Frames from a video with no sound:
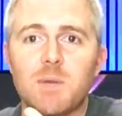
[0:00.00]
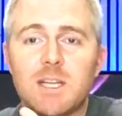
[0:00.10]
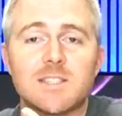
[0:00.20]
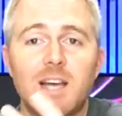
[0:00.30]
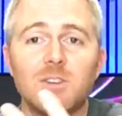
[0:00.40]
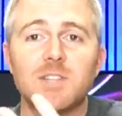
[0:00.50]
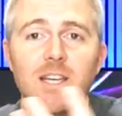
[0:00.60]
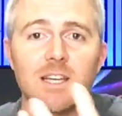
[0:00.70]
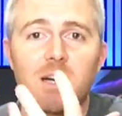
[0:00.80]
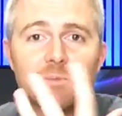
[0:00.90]
it sounds like
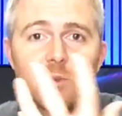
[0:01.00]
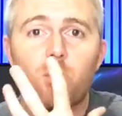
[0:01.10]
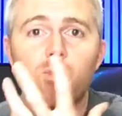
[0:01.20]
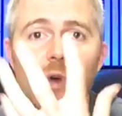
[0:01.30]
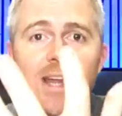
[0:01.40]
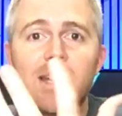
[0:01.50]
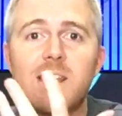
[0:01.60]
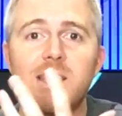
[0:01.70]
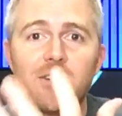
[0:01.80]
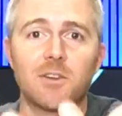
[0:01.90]
it comes from right here,